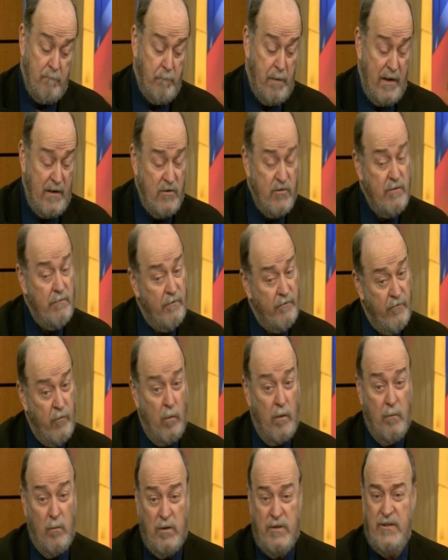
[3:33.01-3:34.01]
Pension
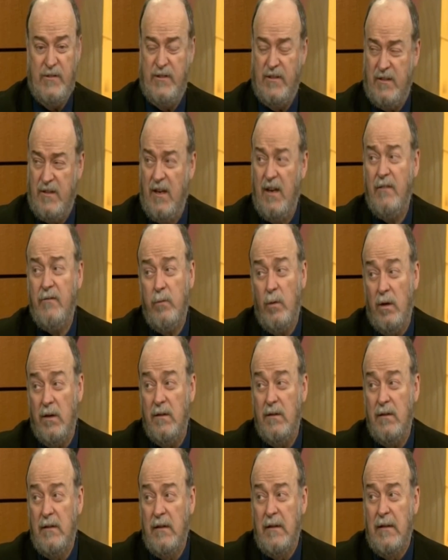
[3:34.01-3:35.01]
reform, which is a tough
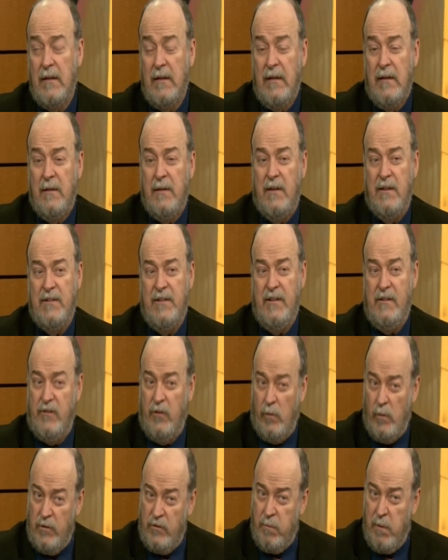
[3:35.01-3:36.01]
one, because he's
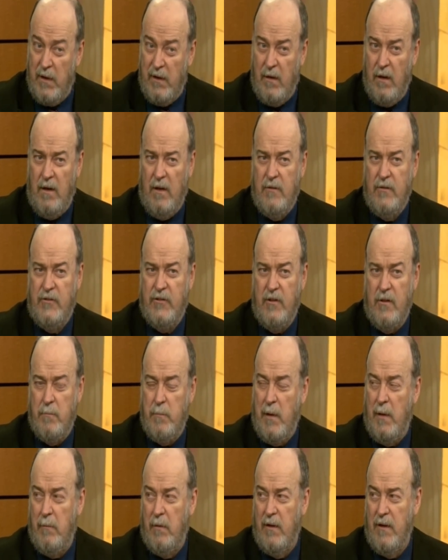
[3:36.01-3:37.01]
always been close to the
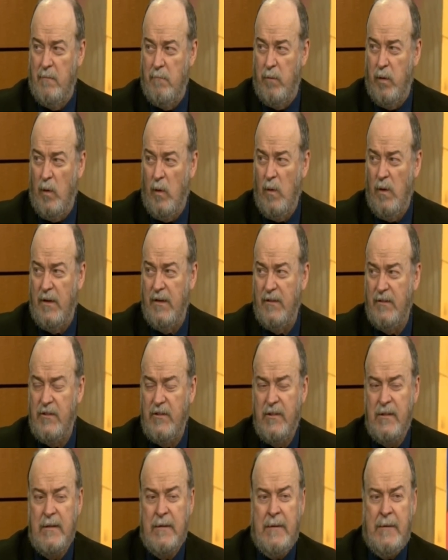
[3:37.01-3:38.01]
public
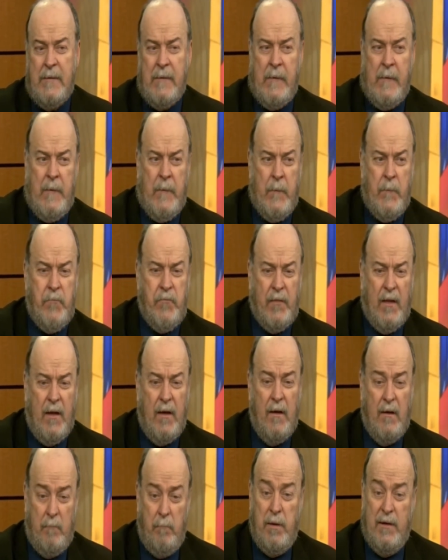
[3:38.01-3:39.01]
employees,
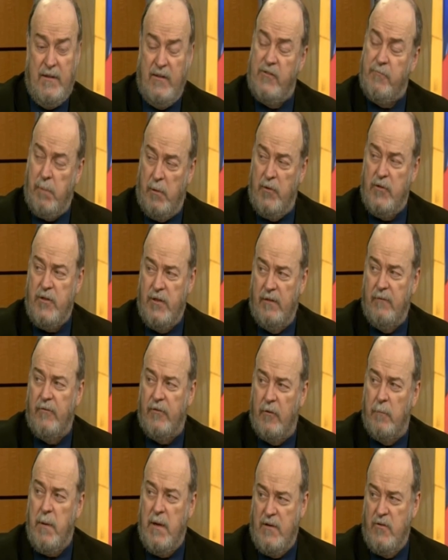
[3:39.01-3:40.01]
but he's pushing
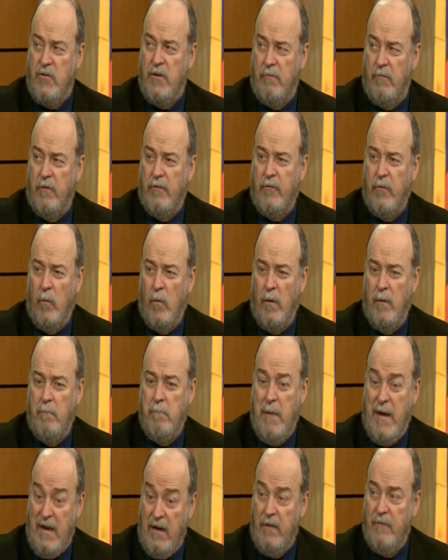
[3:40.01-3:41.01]
for pension
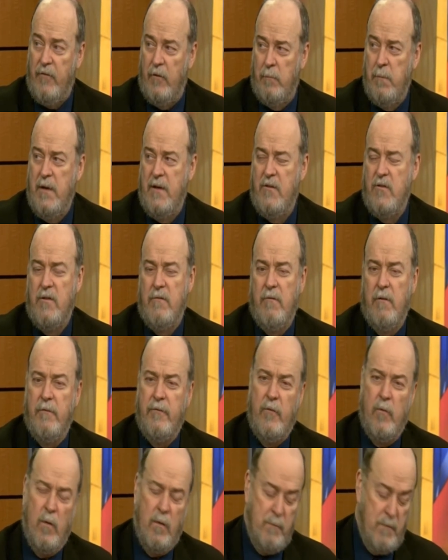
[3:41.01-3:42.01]
reform, meaningful pension
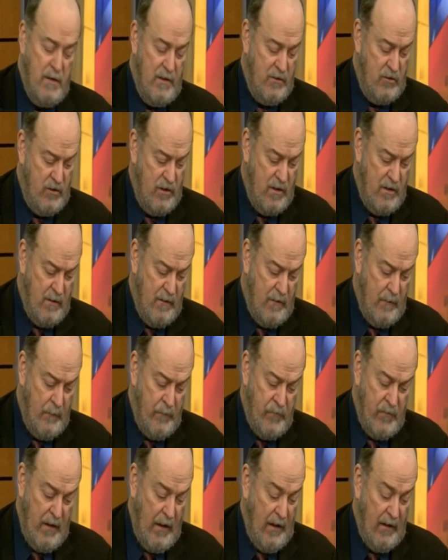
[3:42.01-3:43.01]
reform this year.
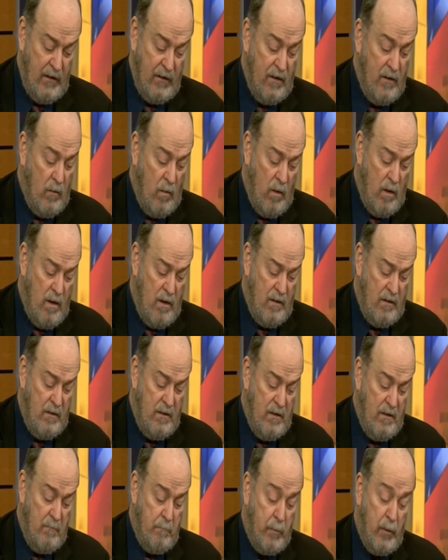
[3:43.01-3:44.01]
I could go on.
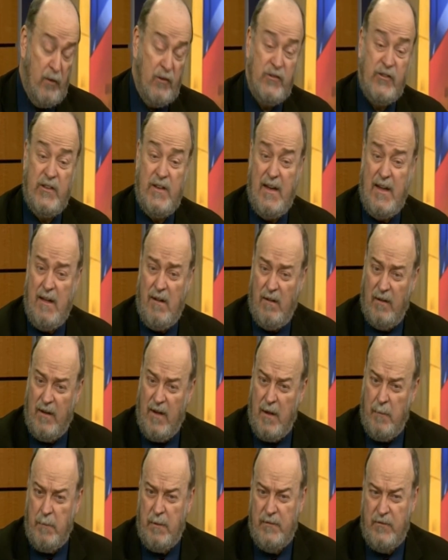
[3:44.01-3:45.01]
Personnel, a
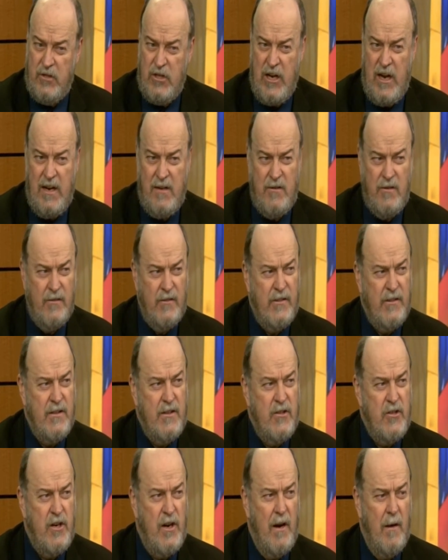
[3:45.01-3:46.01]
couple of changes
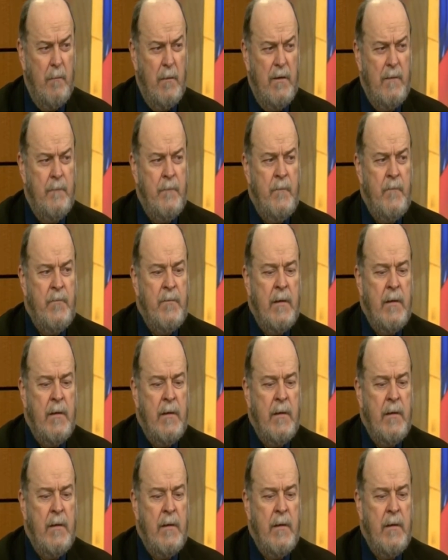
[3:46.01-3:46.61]
in chairman.